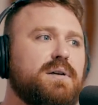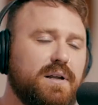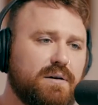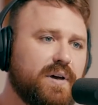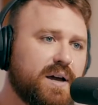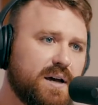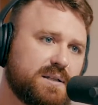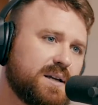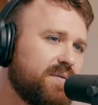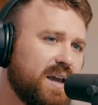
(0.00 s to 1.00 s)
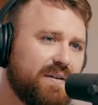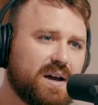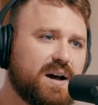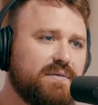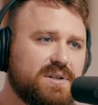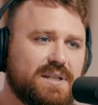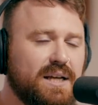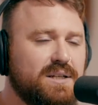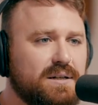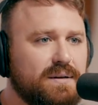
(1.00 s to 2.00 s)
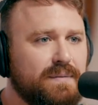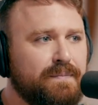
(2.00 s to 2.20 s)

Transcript: you know, that kind of stuff. And you have that conversation.